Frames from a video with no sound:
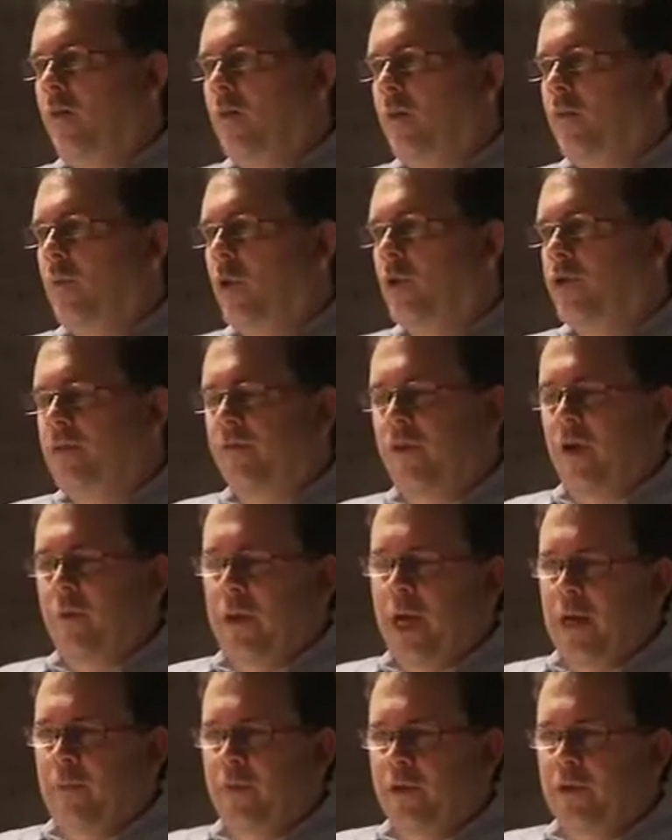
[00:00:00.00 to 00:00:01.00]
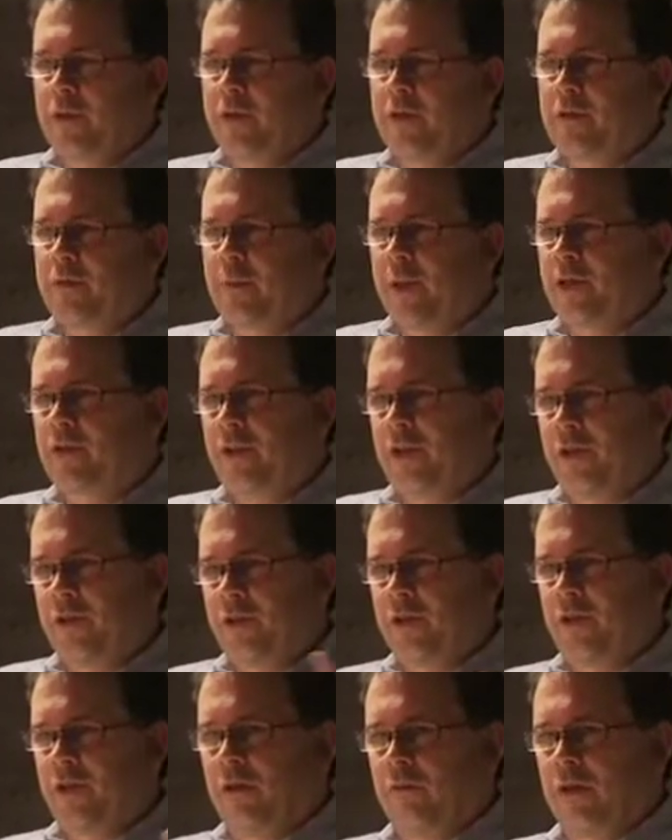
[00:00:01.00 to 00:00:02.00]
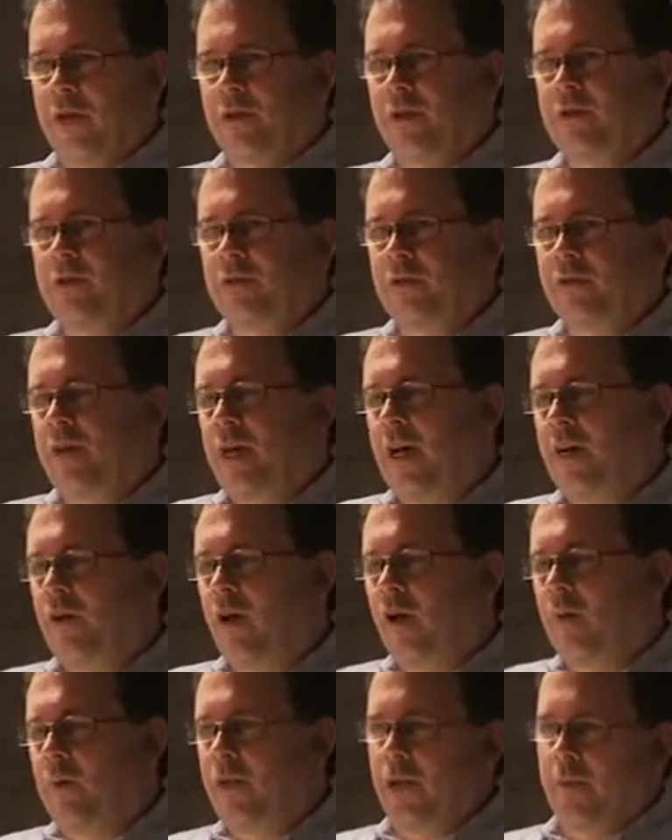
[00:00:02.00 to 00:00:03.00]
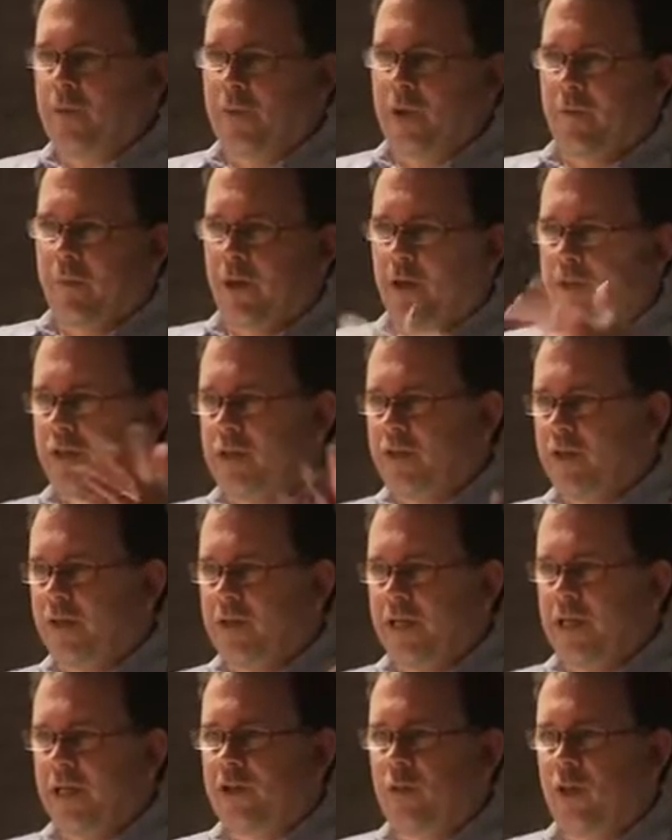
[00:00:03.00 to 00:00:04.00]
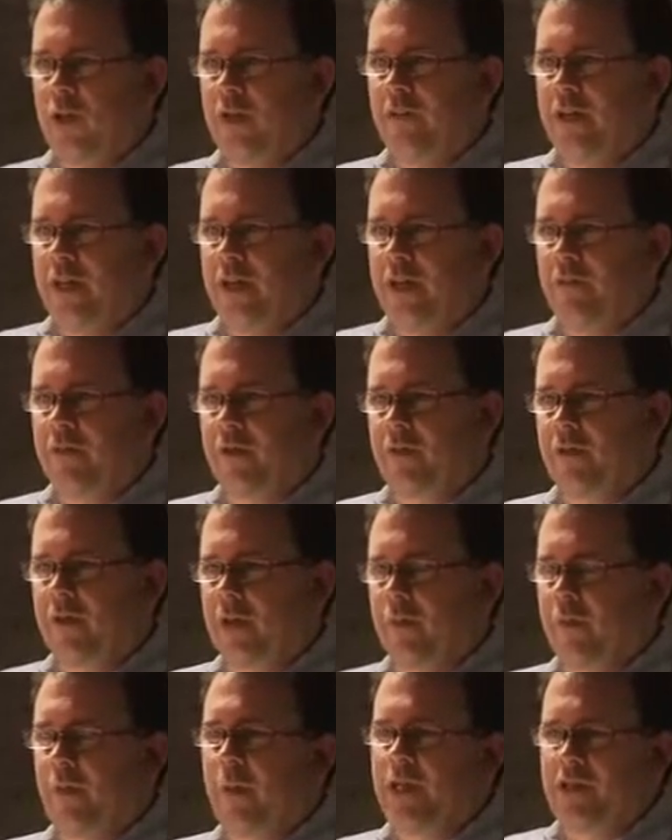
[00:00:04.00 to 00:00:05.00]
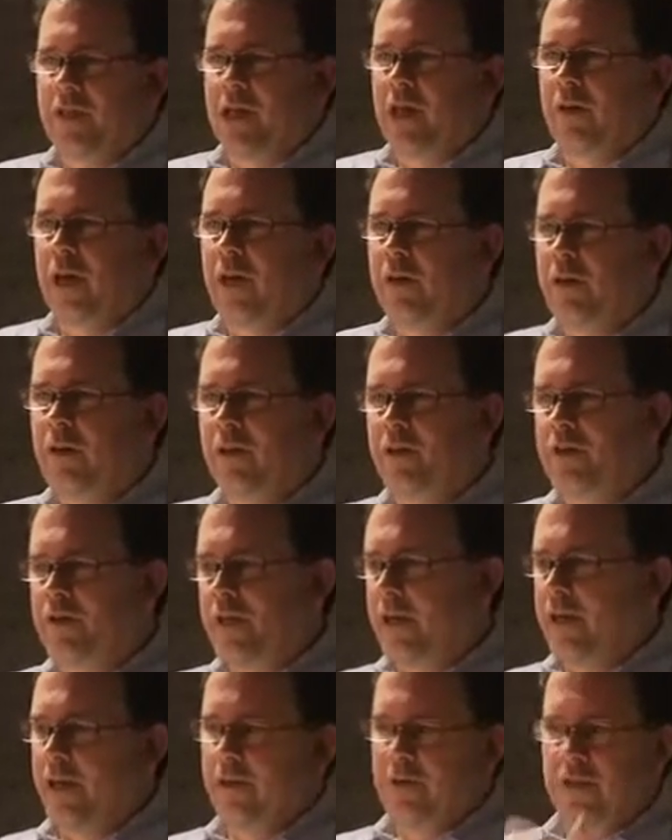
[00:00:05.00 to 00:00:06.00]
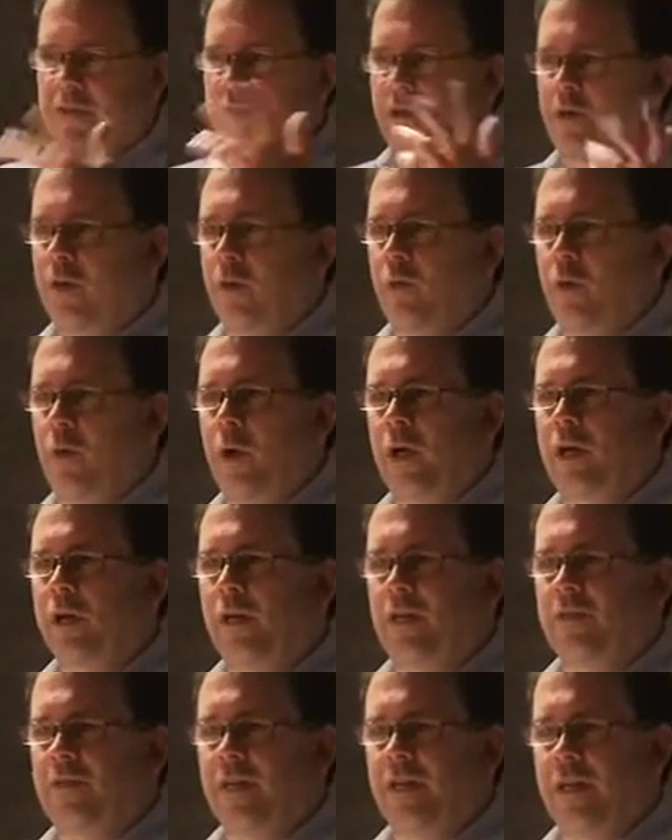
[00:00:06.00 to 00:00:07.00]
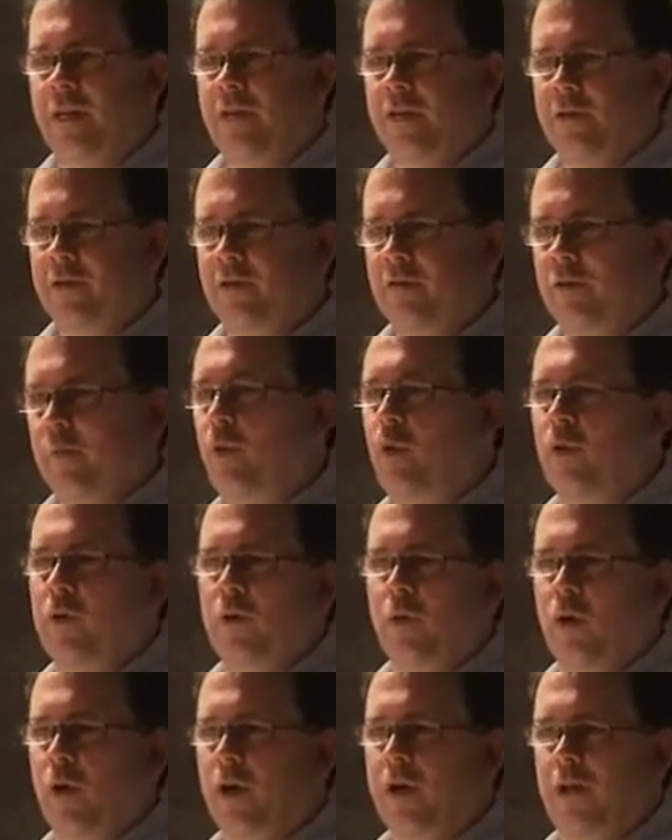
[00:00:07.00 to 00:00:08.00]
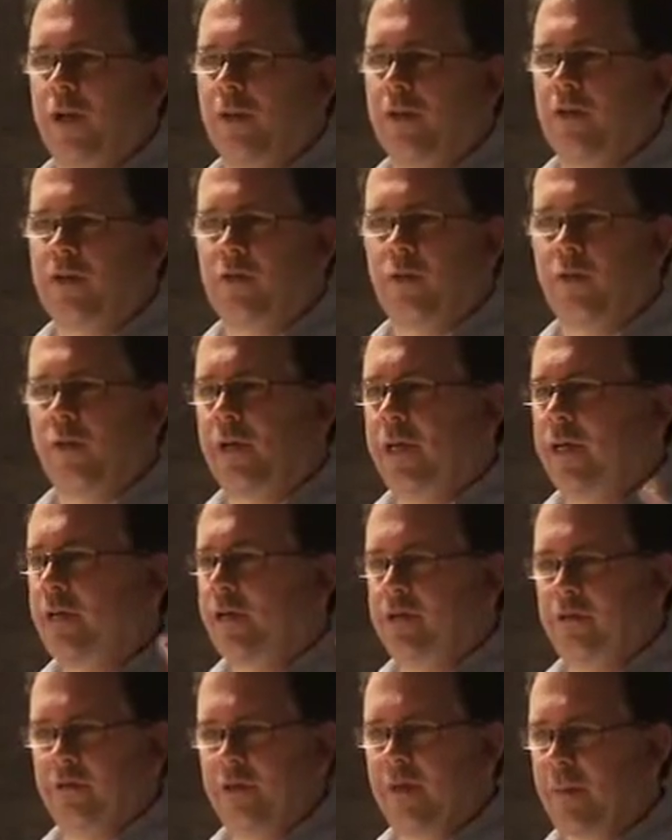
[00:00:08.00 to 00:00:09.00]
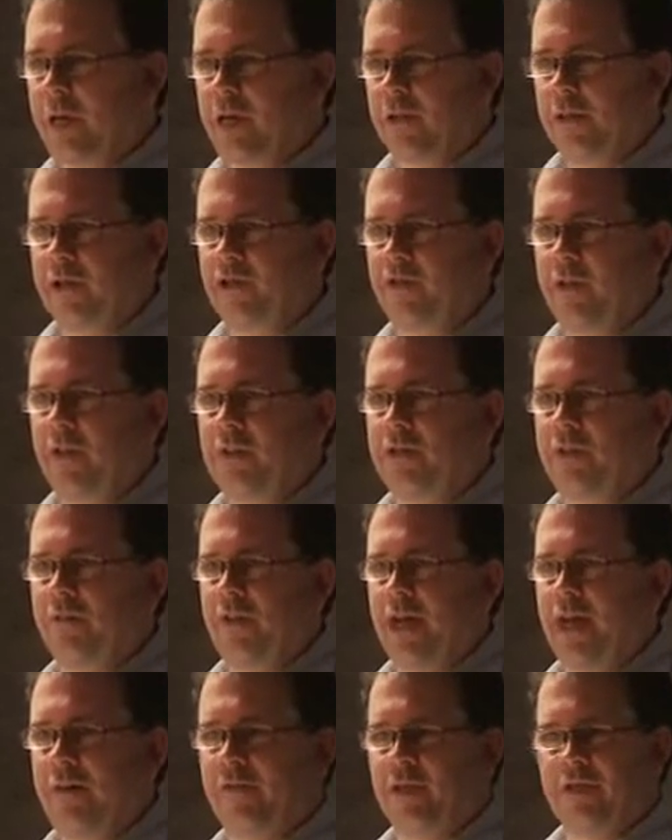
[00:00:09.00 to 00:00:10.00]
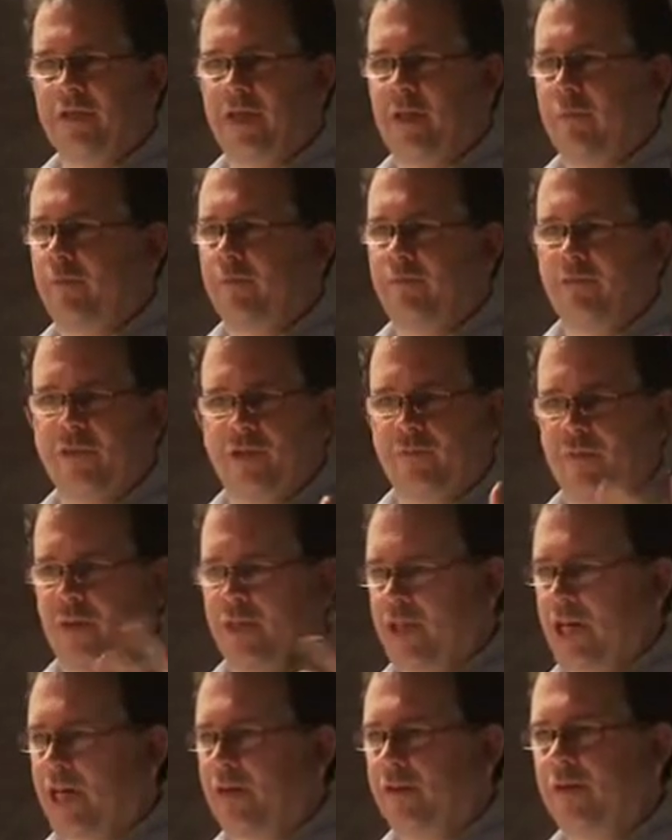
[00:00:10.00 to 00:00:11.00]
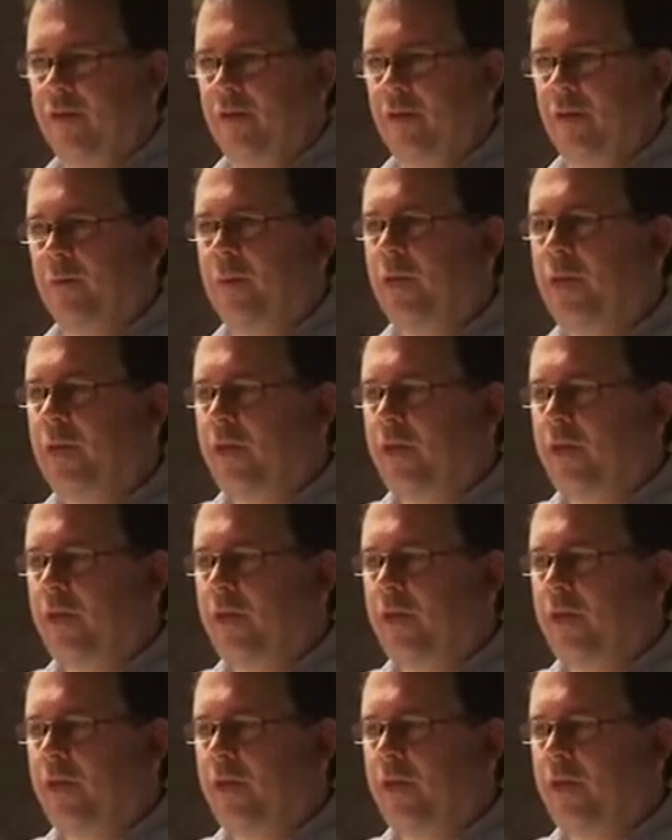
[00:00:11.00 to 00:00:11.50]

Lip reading: Most of our papers, especially on the Journal Register side, all put up their budgets at like 12 in the afternoon, basically around noon, saying, here's everything we're working on today. Here's the reporter working on the story. Here's their email address. If you have a tip, just reach out to them.